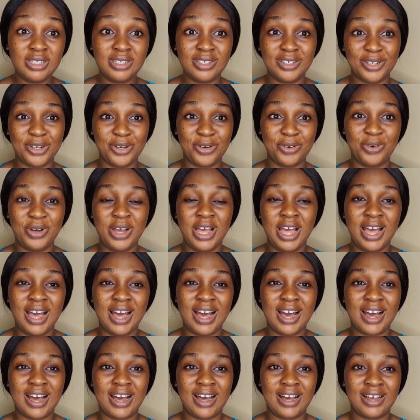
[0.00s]
You know,
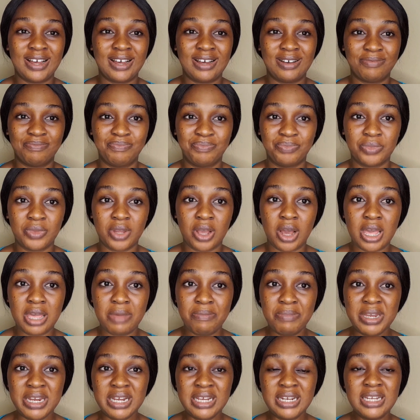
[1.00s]
uh,
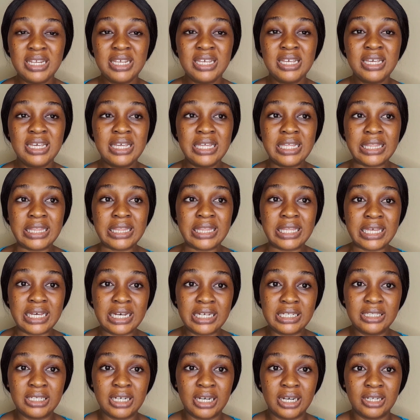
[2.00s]
immediately they
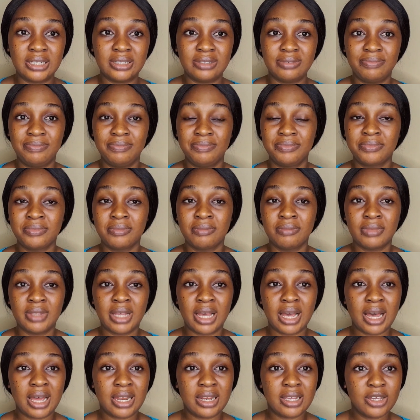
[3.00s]
are done,
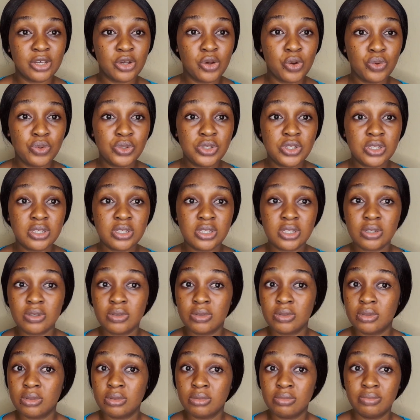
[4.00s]
and he goes to
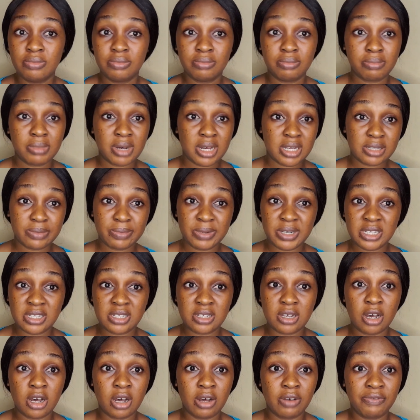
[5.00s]
school. My husband is
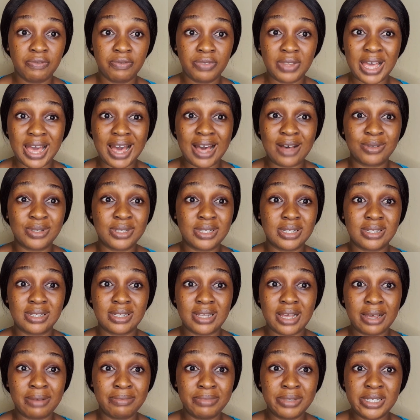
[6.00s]
off. The house
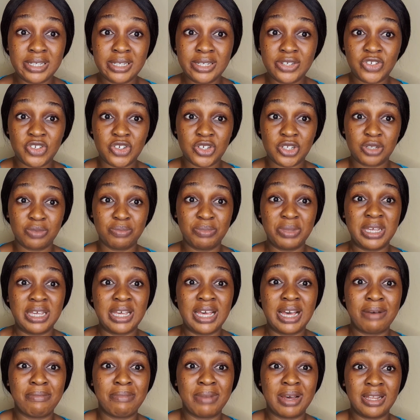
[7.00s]
is empty. It's just me
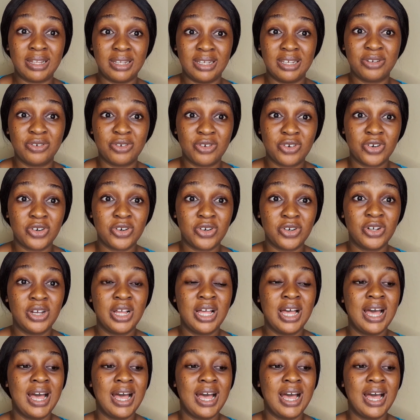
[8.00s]
and my little girl.